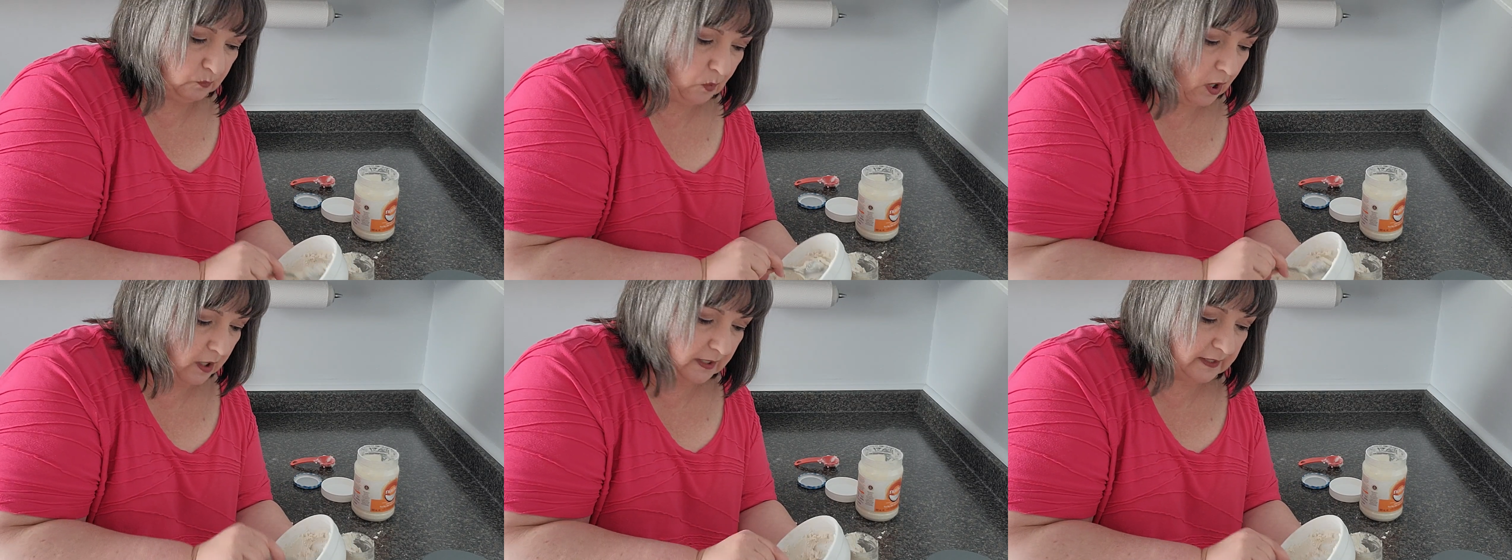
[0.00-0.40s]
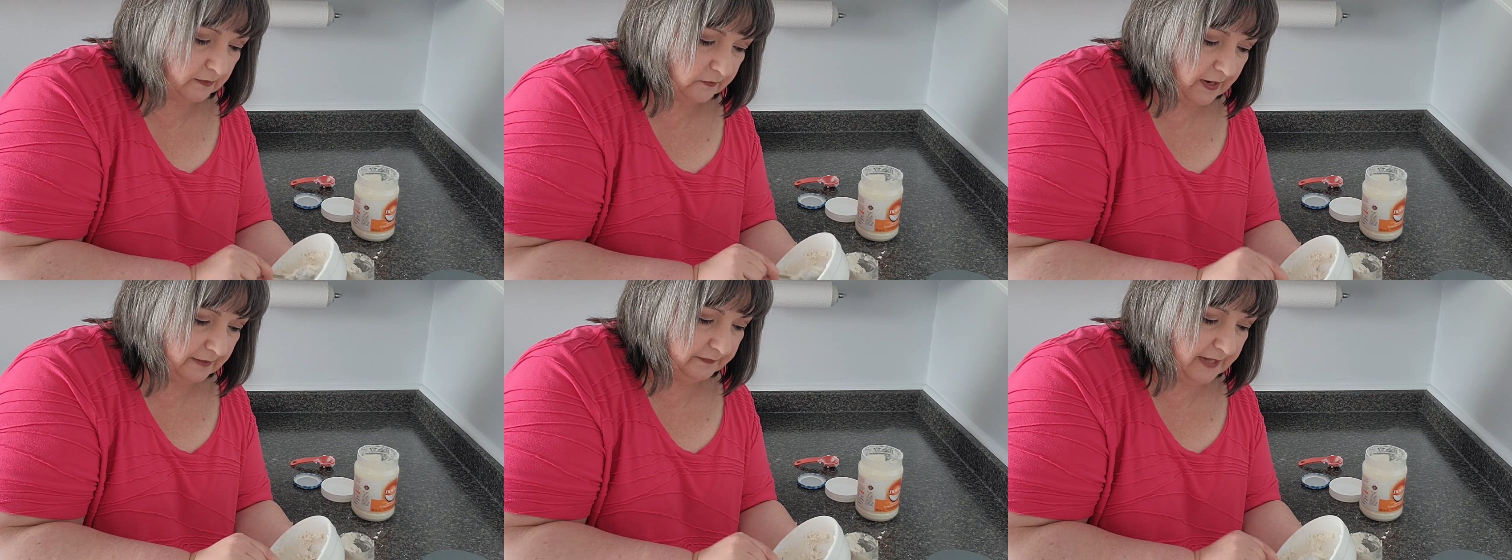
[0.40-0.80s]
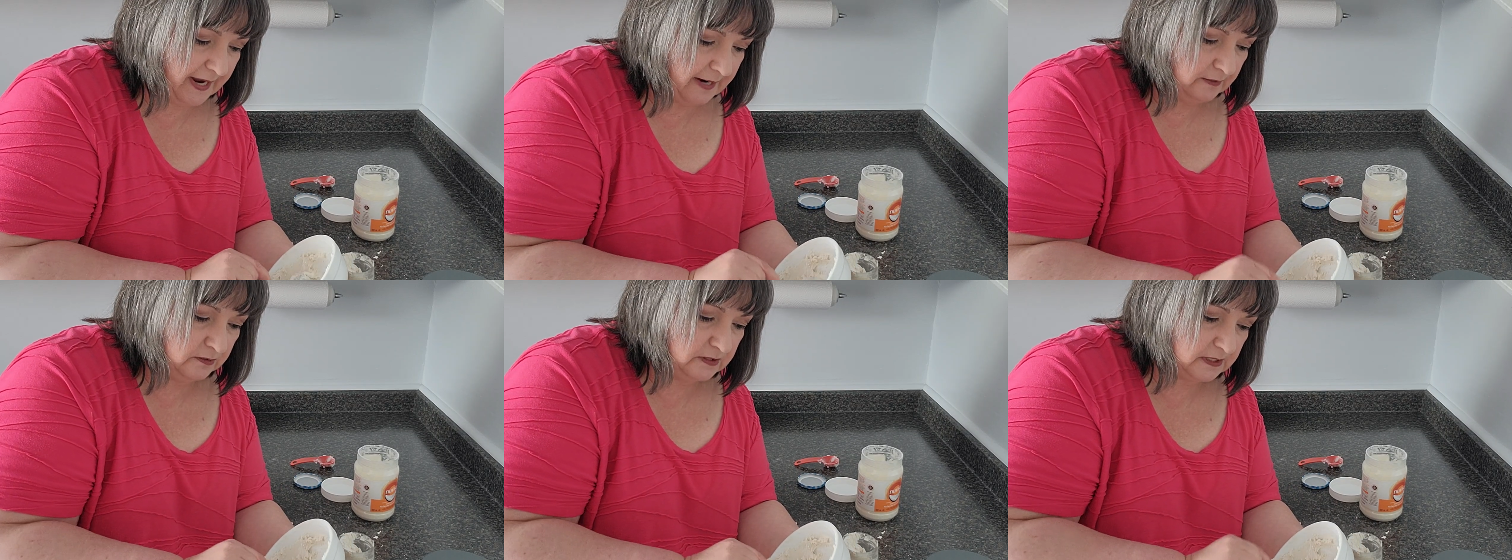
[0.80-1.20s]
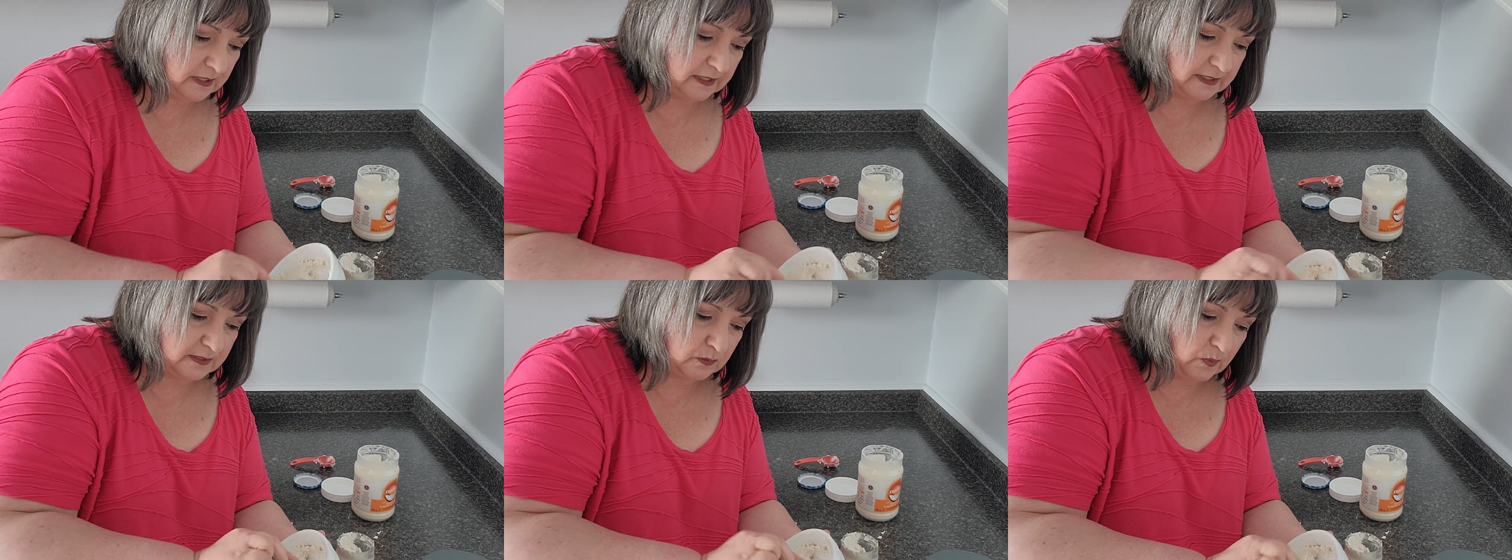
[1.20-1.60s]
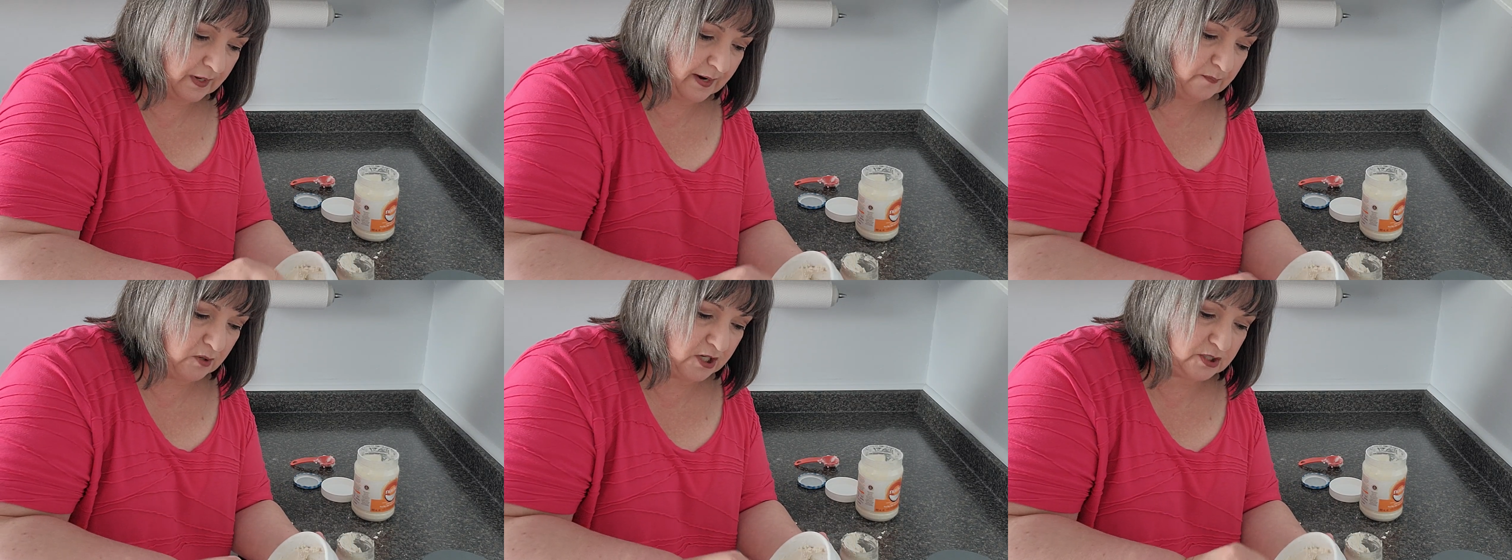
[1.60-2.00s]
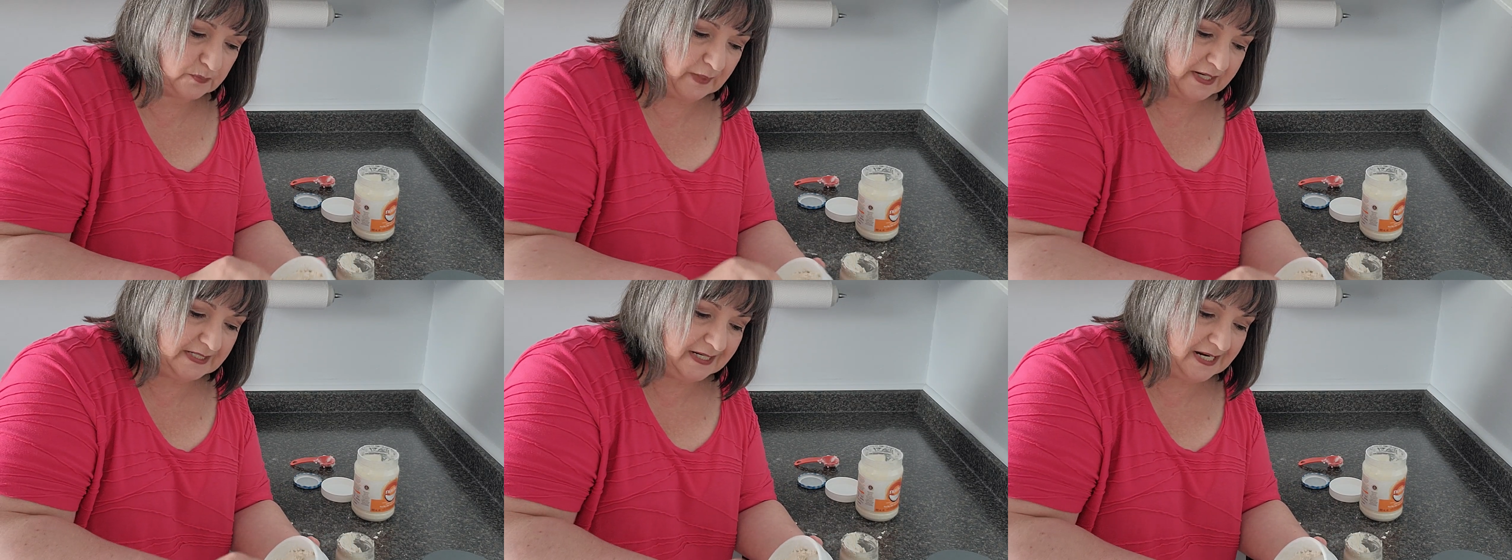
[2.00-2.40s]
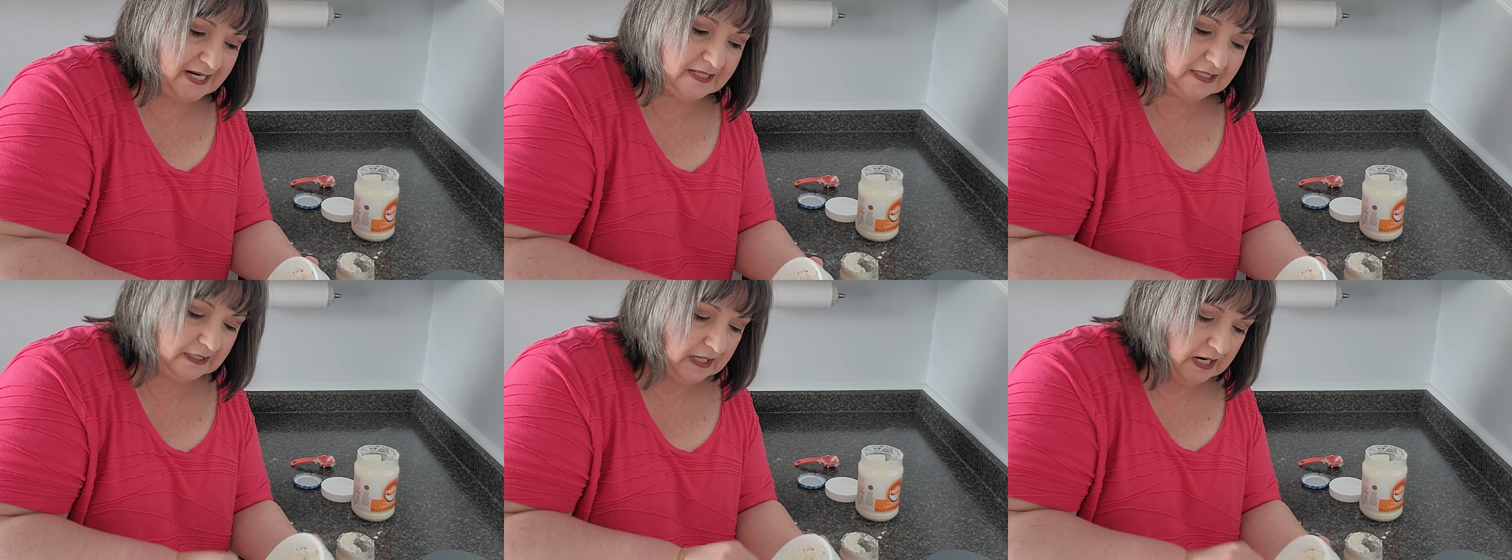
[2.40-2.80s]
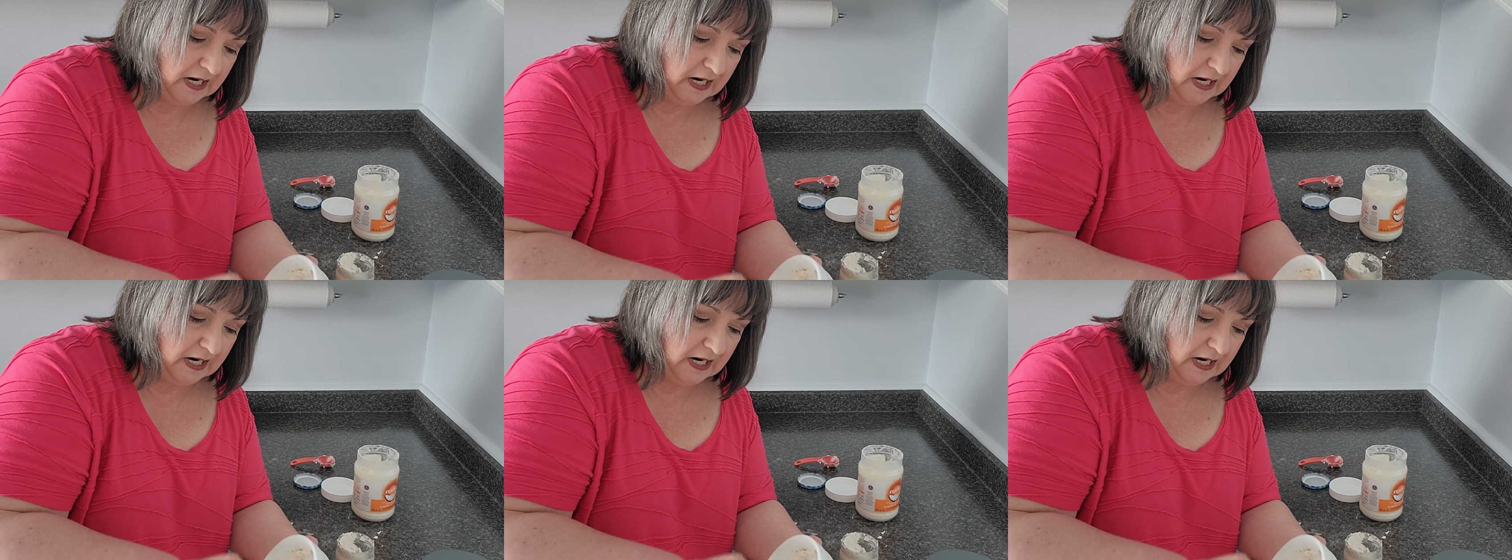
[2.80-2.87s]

walking around the house, because when I brush my teeth,